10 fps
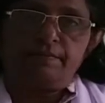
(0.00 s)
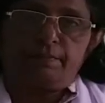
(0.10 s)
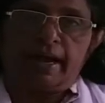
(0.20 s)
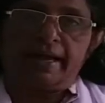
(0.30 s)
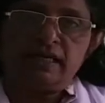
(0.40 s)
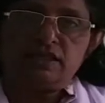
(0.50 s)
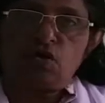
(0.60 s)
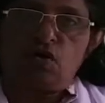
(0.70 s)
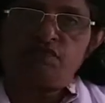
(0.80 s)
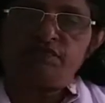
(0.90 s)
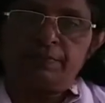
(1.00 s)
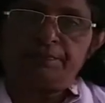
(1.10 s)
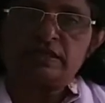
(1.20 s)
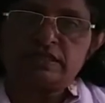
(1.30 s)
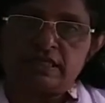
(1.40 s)
mind of the
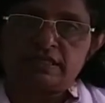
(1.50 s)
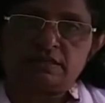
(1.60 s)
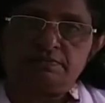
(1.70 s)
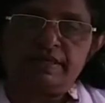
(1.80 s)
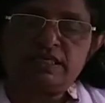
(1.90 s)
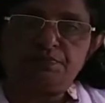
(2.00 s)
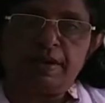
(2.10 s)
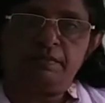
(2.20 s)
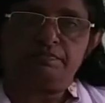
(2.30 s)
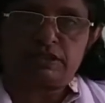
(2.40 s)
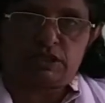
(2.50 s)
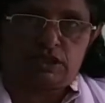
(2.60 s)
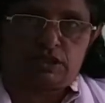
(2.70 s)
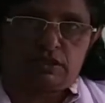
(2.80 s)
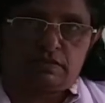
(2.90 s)
persons, means main
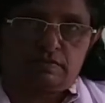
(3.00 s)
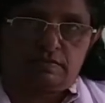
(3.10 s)
persons,